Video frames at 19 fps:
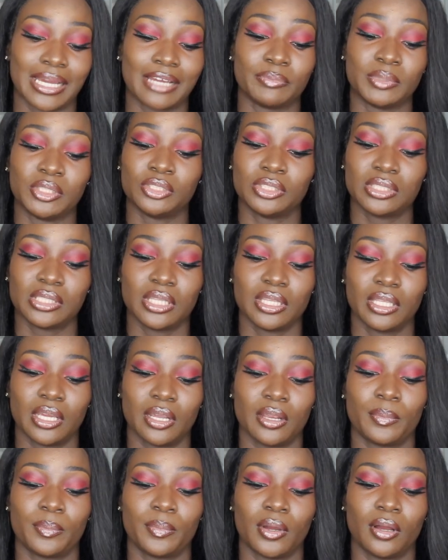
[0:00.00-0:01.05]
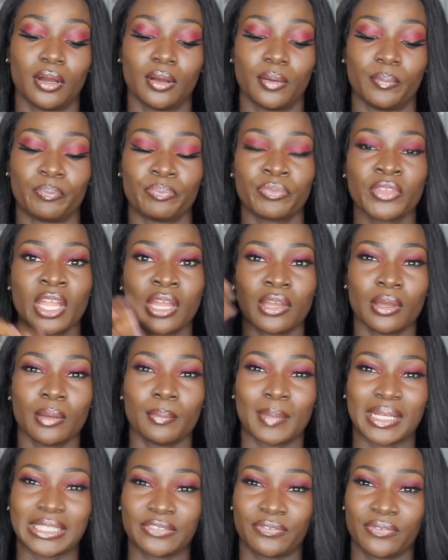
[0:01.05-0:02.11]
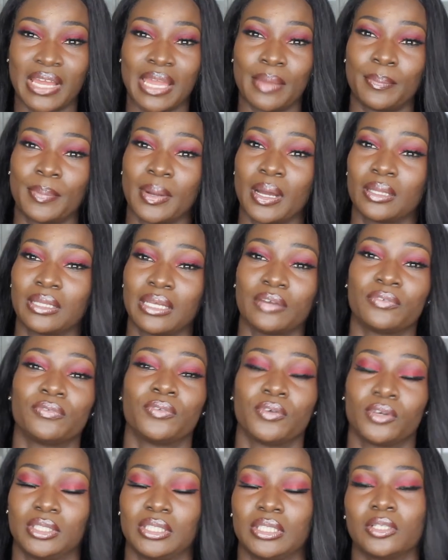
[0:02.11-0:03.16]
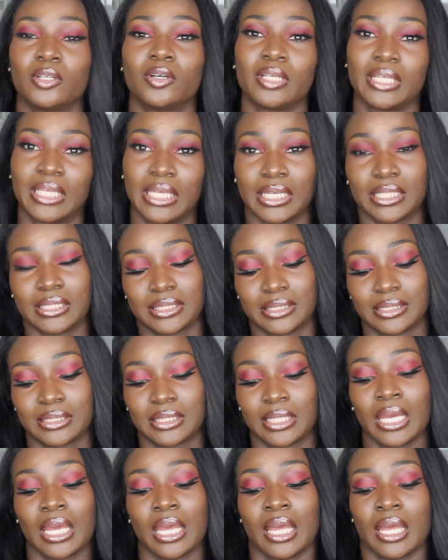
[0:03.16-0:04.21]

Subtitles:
I've been using their mattifying powder for the longest